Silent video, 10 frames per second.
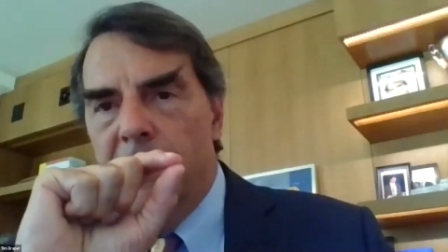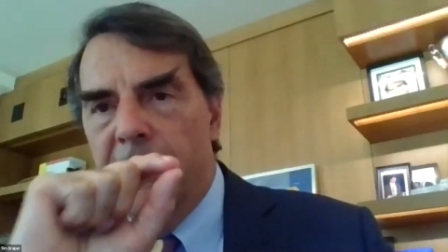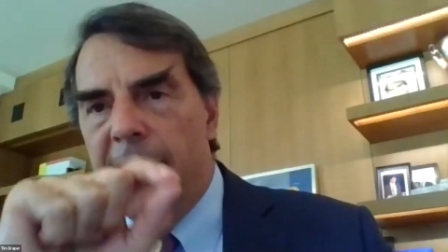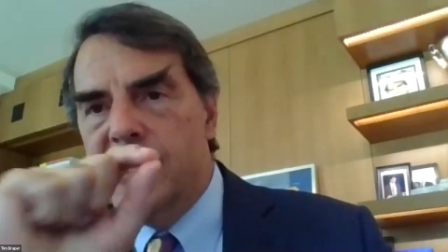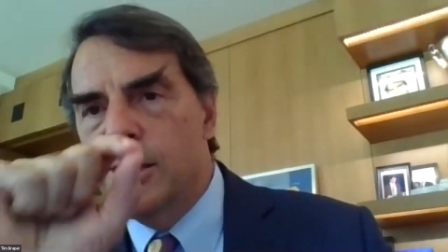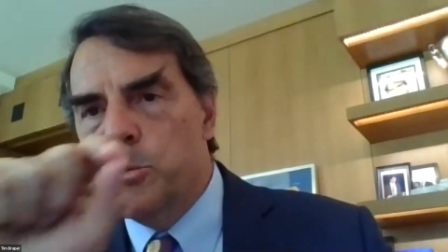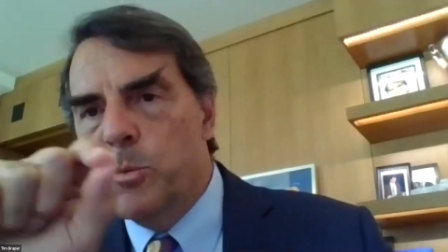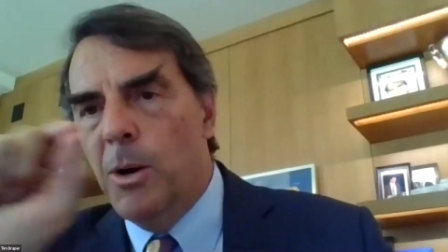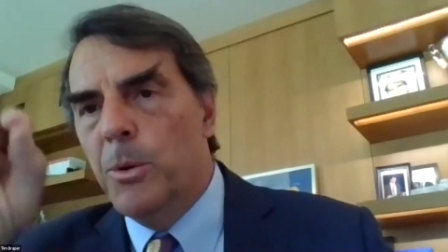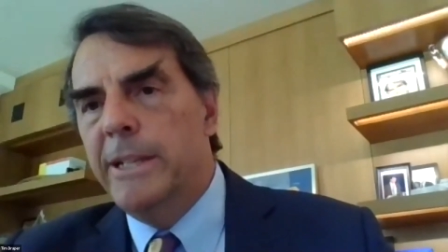is
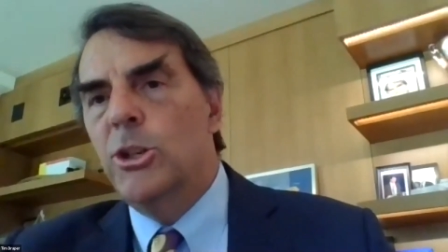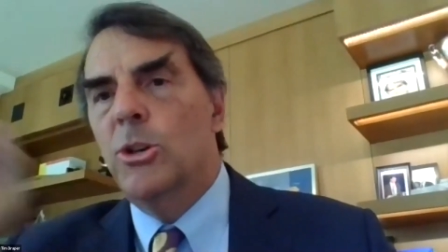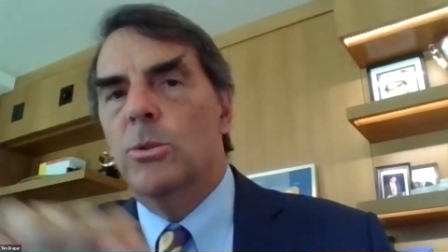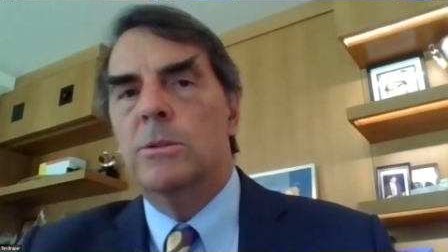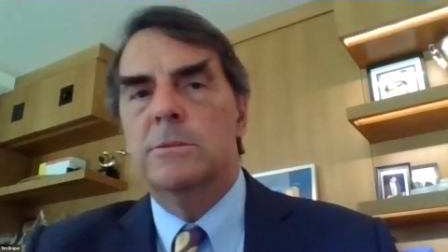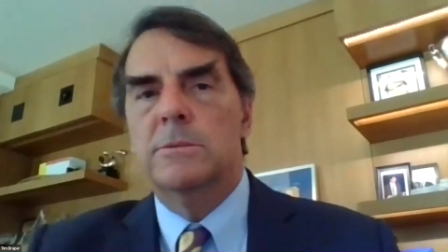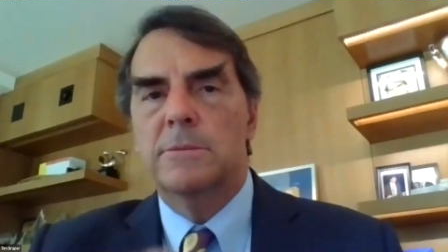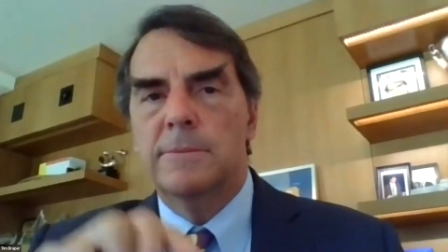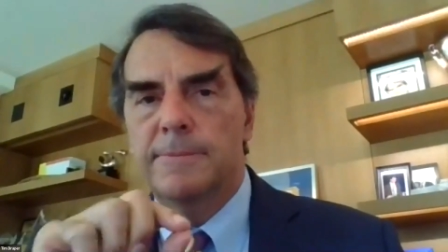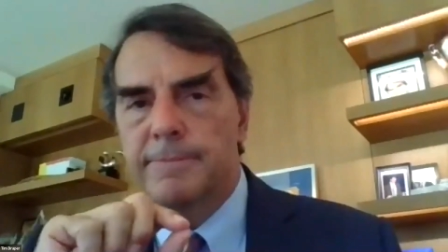what we do.
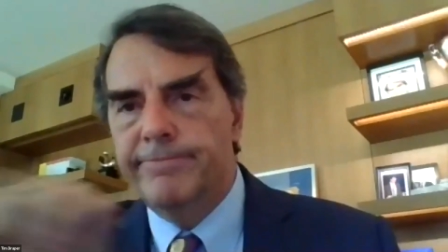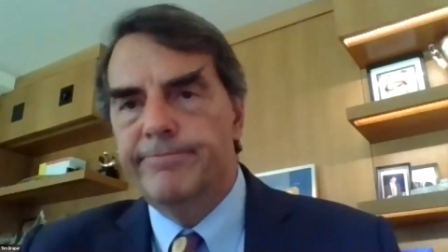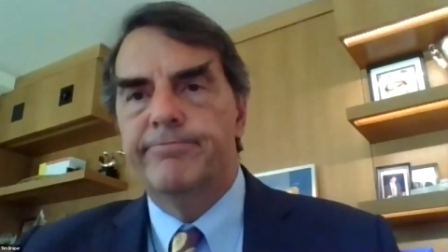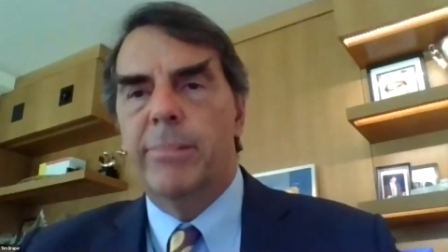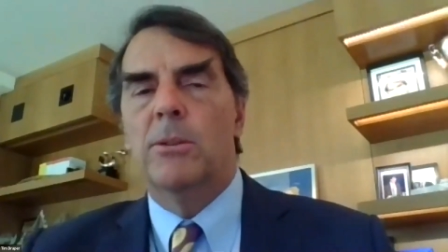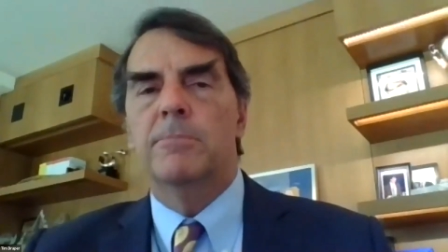Boom.